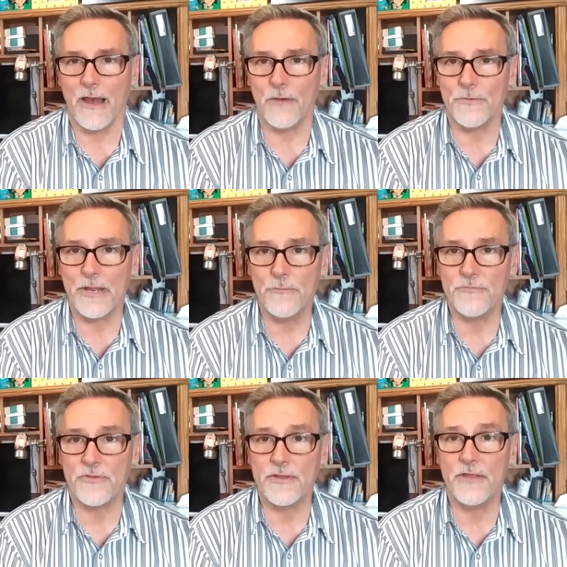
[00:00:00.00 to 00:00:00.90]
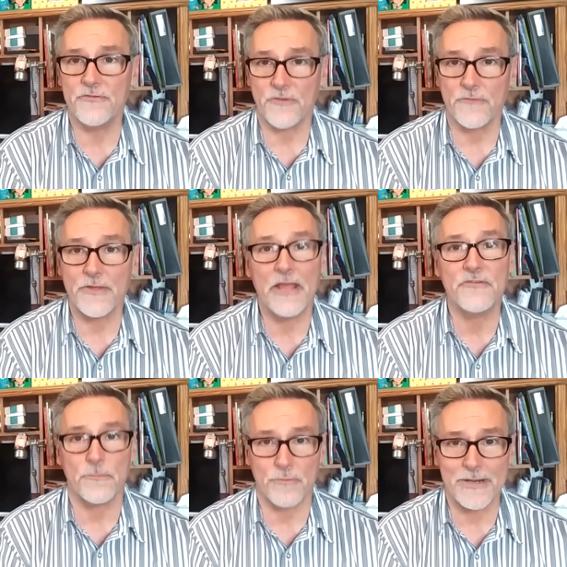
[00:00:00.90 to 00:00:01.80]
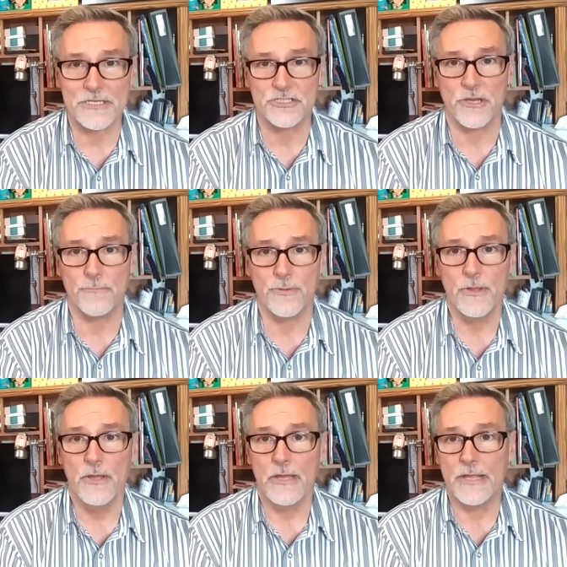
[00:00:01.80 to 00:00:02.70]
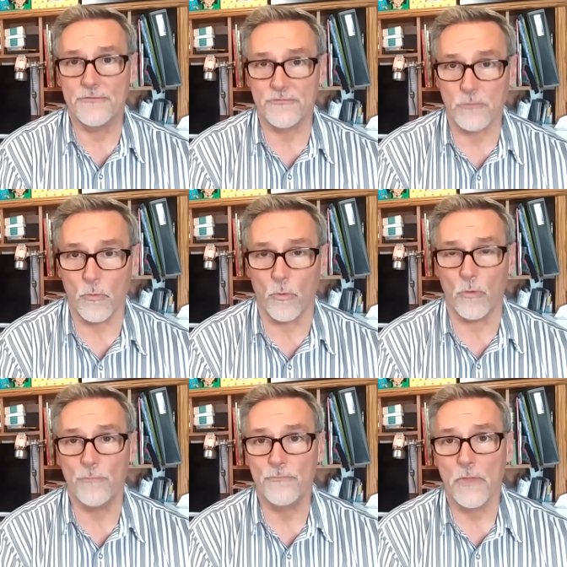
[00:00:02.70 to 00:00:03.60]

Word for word: Uh, when he was in his, serving his apprenticeship in school,